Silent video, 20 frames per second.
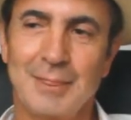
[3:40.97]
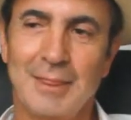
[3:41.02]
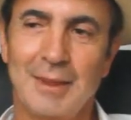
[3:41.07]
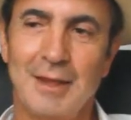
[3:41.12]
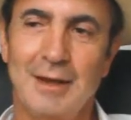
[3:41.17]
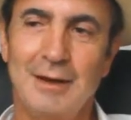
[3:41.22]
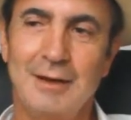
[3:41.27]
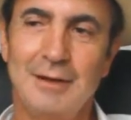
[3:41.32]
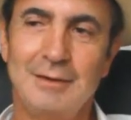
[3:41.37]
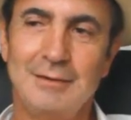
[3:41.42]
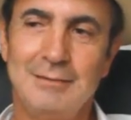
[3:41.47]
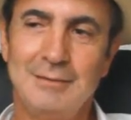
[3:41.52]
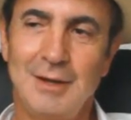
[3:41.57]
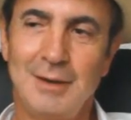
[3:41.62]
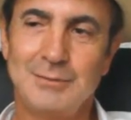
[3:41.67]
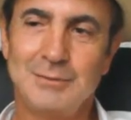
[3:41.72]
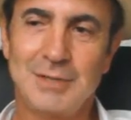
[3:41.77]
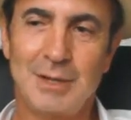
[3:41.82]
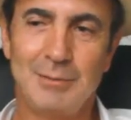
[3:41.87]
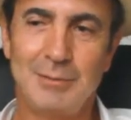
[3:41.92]
you
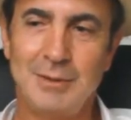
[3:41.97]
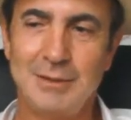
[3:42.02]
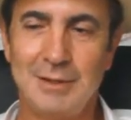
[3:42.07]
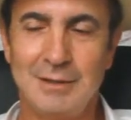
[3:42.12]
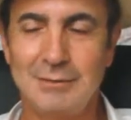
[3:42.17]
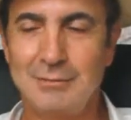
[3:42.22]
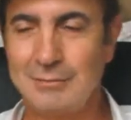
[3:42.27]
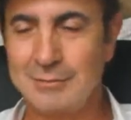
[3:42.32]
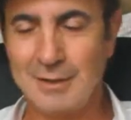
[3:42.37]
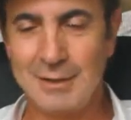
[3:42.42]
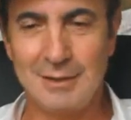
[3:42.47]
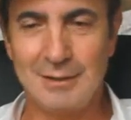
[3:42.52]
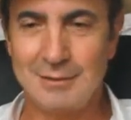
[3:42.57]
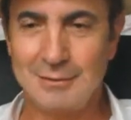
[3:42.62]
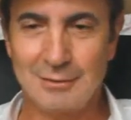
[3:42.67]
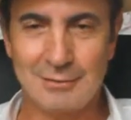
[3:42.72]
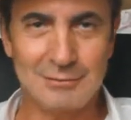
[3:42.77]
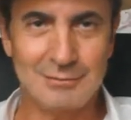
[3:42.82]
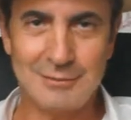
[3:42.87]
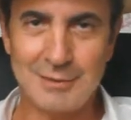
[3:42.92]
have something that you really
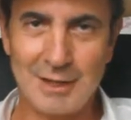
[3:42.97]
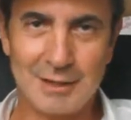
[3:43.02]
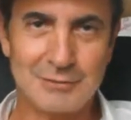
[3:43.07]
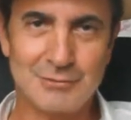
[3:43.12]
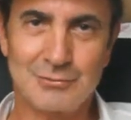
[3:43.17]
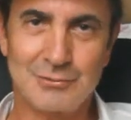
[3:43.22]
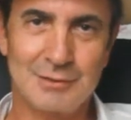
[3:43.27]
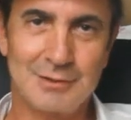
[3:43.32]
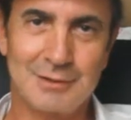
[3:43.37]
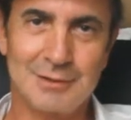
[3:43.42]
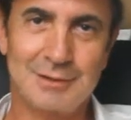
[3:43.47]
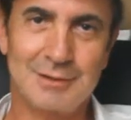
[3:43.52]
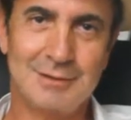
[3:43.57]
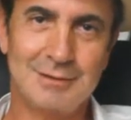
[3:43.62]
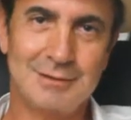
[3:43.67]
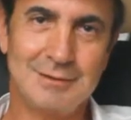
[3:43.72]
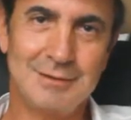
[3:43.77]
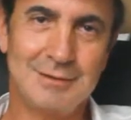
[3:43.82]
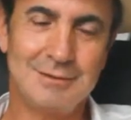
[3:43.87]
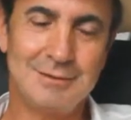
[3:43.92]
go nuts for it,
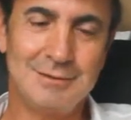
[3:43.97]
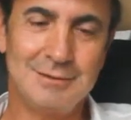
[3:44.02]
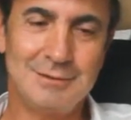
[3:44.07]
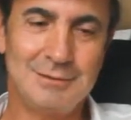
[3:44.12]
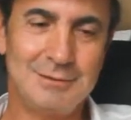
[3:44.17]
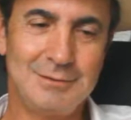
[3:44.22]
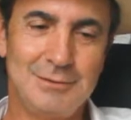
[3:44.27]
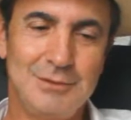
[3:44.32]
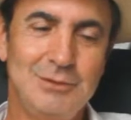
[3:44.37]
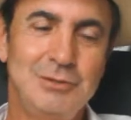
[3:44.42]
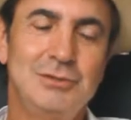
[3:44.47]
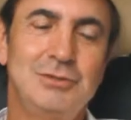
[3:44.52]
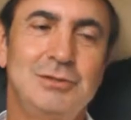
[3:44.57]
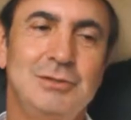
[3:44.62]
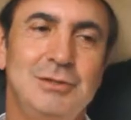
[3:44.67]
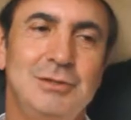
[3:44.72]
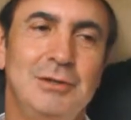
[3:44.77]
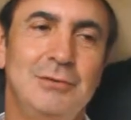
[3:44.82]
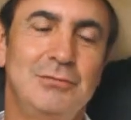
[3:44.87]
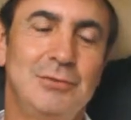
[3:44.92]

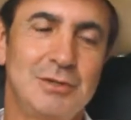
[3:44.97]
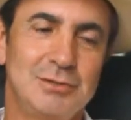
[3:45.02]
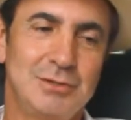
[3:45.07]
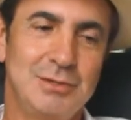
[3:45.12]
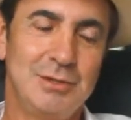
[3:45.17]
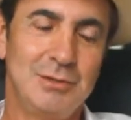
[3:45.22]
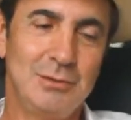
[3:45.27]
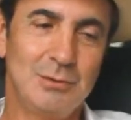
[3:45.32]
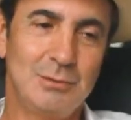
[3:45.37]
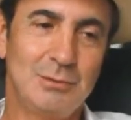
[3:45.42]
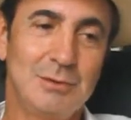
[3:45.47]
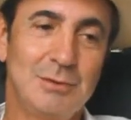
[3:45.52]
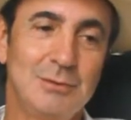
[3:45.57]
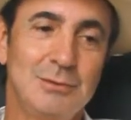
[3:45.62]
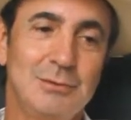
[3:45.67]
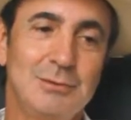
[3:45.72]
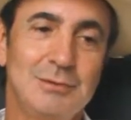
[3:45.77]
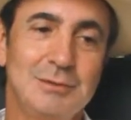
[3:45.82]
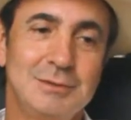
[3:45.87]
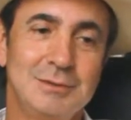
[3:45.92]
and the first thing you want to
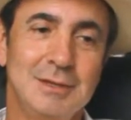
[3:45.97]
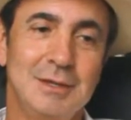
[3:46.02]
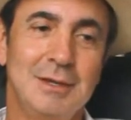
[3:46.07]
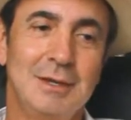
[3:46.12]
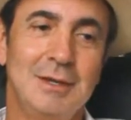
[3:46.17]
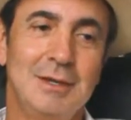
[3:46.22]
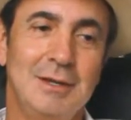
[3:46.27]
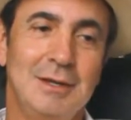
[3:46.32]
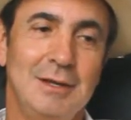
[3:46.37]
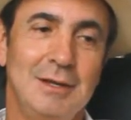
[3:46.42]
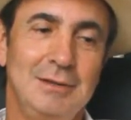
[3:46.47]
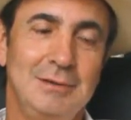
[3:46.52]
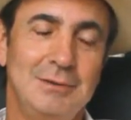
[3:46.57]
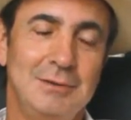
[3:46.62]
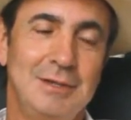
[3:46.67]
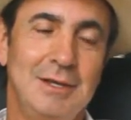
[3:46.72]
do is you